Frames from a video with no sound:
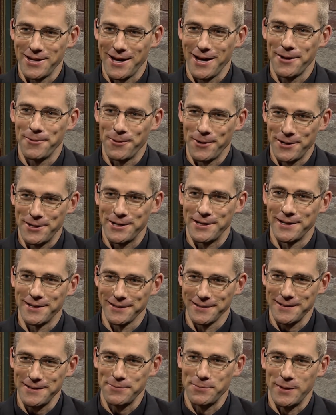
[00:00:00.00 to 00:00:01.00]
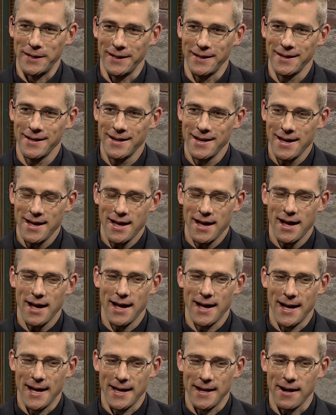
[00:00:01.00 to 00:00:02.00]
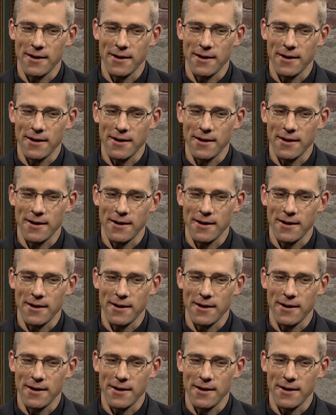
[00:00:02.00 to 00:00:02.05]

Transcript: you, God. Where are you going to lead me? Uh,